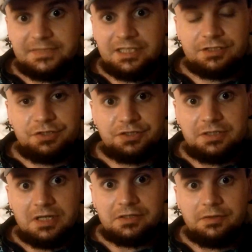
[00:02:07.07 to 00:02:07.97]
It's just
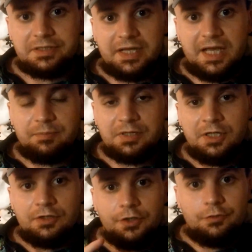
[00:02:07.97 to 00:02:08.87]
not going to happen.
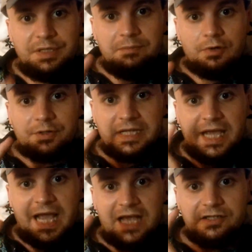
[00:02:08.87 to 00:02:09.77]
The Green Party
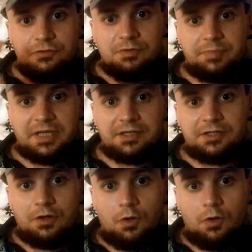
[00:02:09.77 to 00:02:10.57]
has to abandon